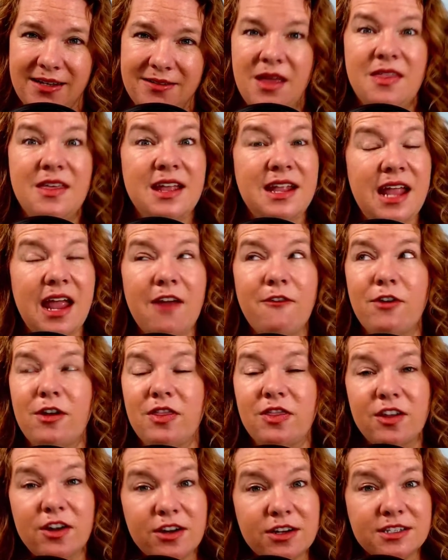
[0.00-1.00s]
Then every
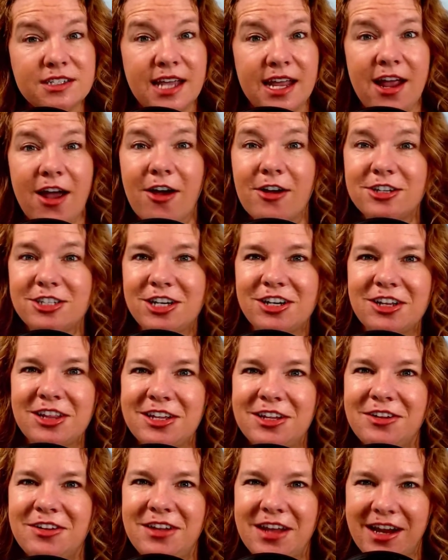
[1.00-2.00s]
Thursday, I'll share
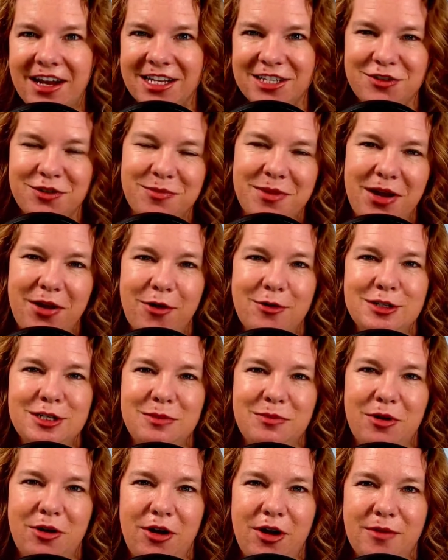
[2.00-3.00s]
little nuggets from my
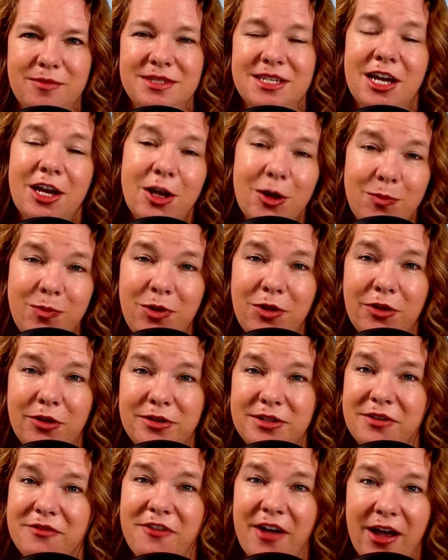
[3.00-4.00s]
coaching programs to help you learn
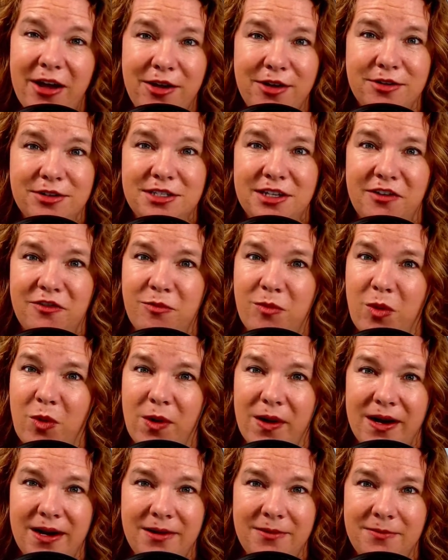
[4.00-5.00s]
to value yourself
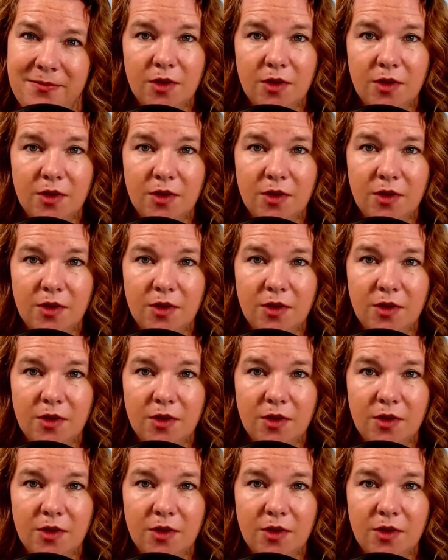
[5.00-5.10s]
more.